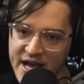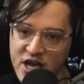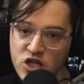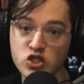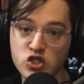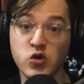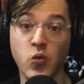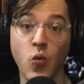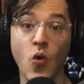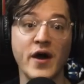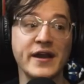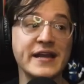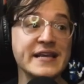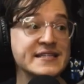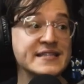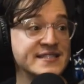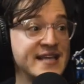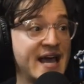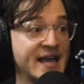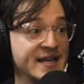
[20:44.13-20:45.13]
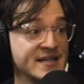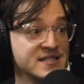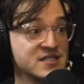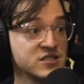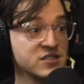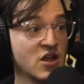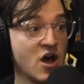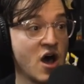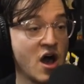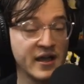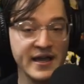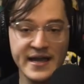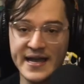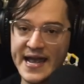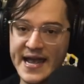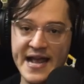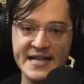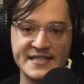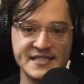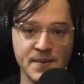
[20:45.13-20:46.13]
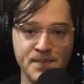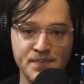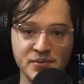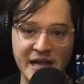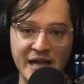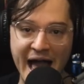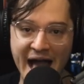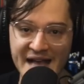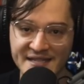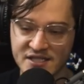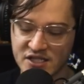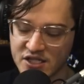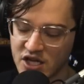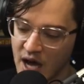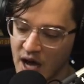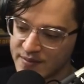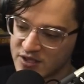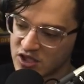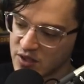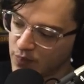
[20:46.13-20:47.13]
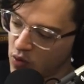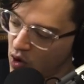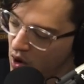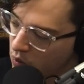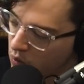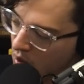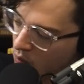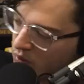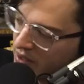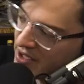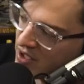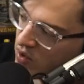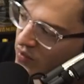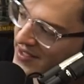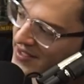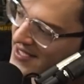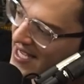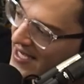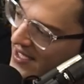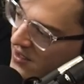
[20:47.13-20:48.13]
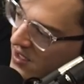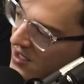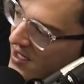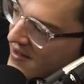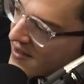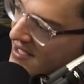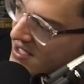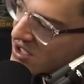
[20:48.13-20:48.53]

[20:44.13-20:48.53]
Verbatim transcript: 20 seconds long. It's a blast. Come support what we do and take a look at these